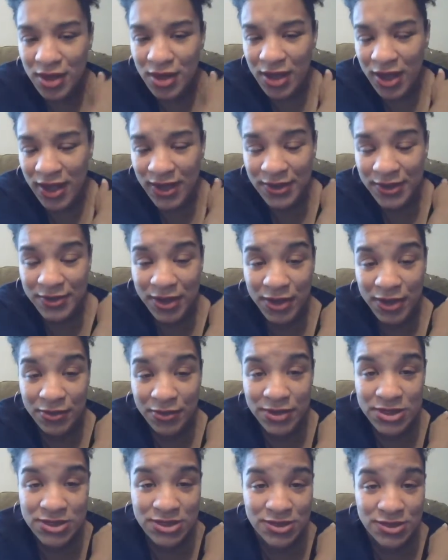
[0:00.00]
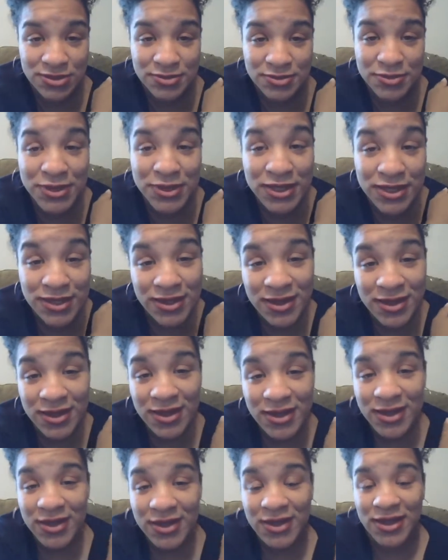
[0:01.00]
I went to pee
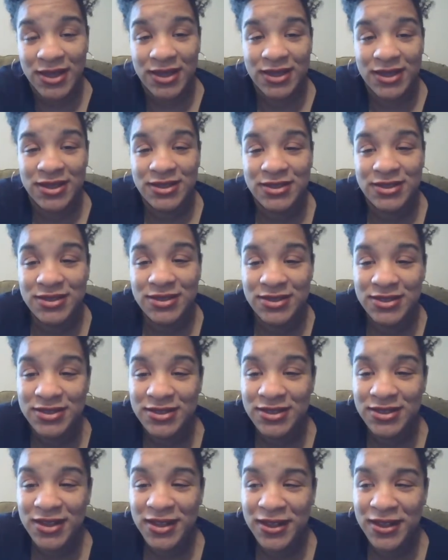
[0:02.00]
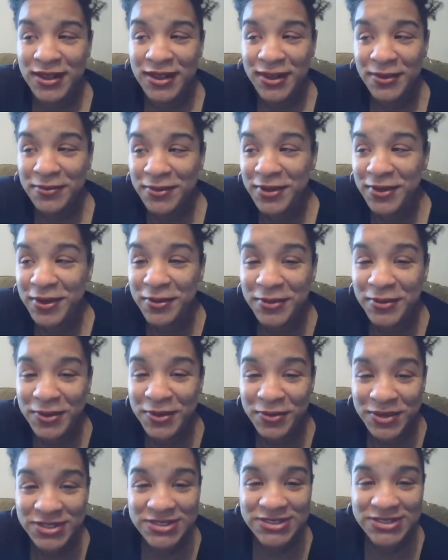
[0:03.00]
and it kept it
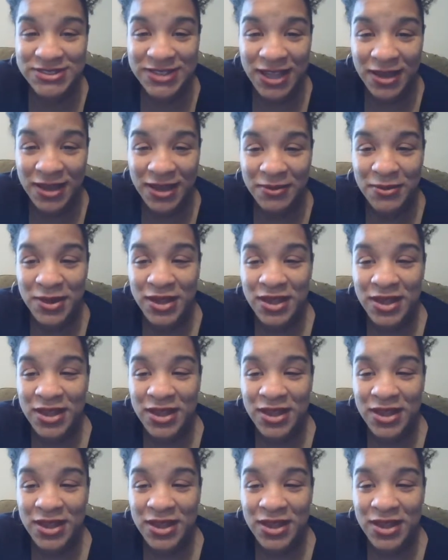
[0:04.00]
wouldn't stop.